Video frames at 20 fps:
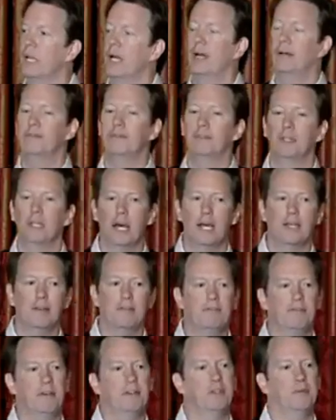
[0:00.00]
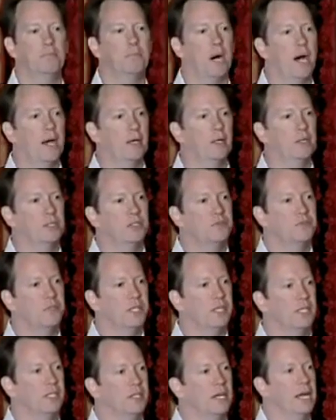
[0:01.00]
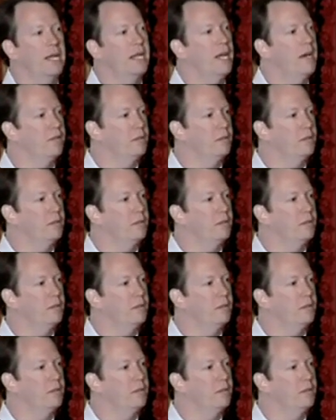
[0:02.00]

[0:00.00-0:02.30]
of life and the biosphere and